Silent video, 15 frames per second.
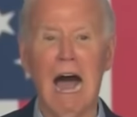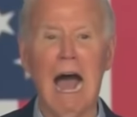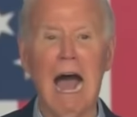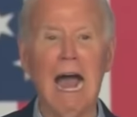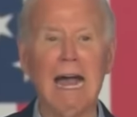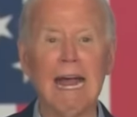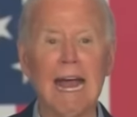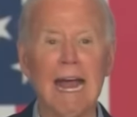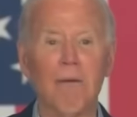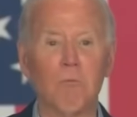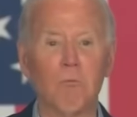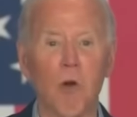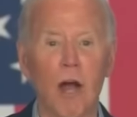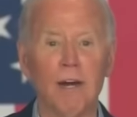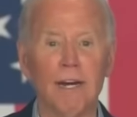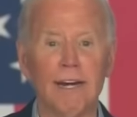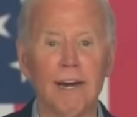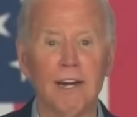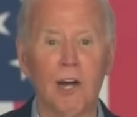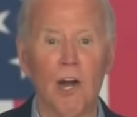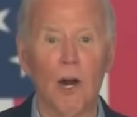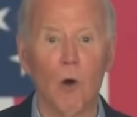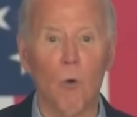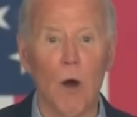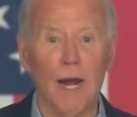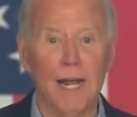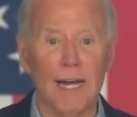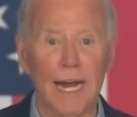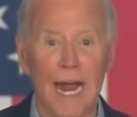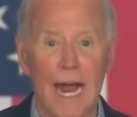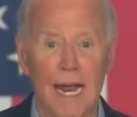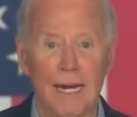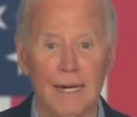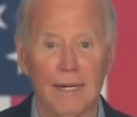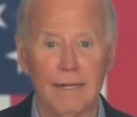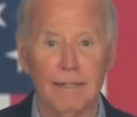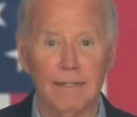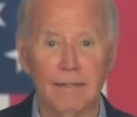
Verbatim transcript: I am running and going to win again.